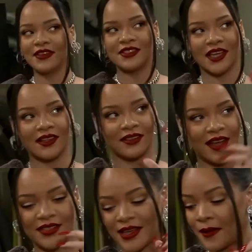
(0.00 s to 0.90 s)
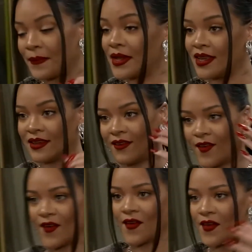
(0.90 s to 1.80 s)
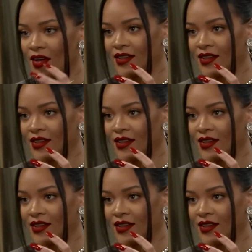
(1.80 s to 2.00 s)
In a turn of events that took many by